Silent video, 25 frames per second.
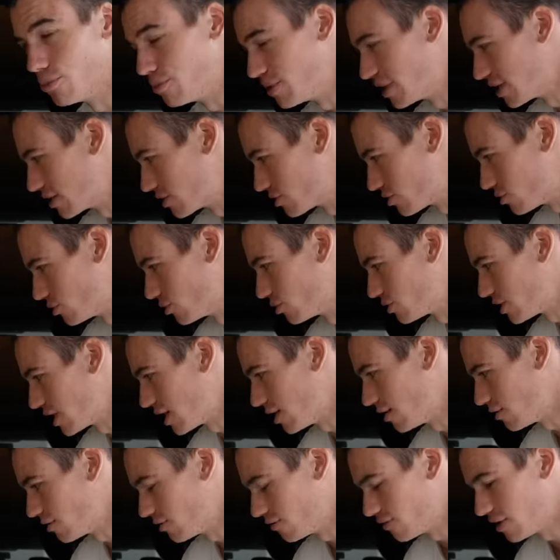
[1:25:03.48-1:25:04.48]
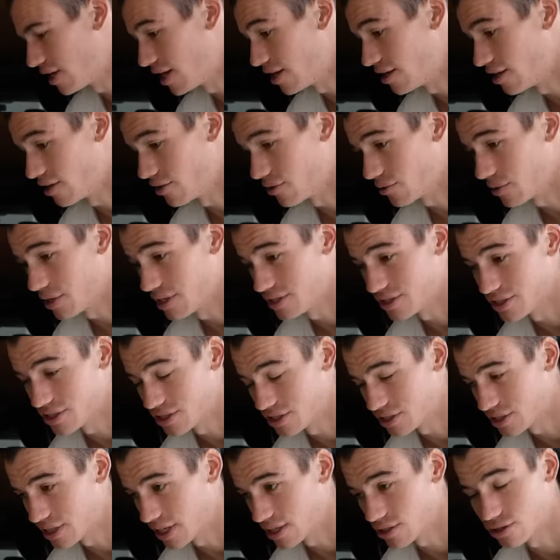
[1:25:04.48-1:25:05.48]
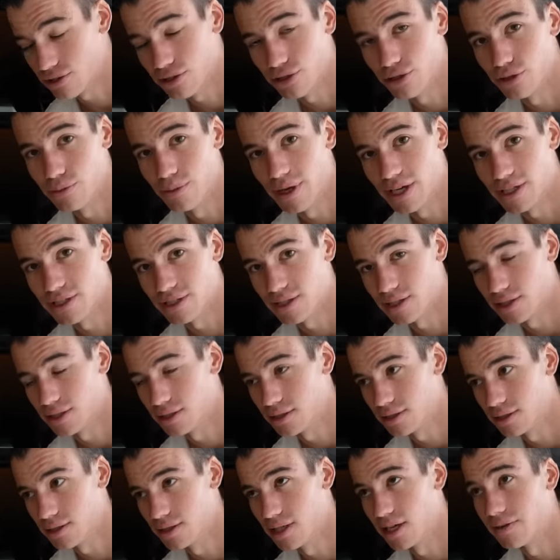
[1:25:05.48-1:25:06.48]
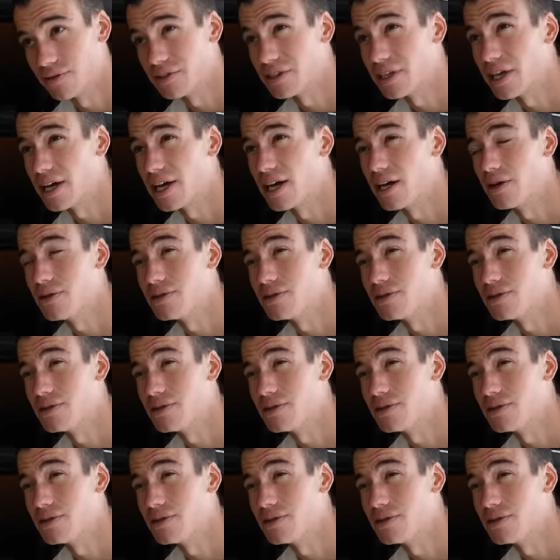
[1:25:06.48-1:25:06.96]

a big sort out of the van, otherwise it just gets too messy. The other day I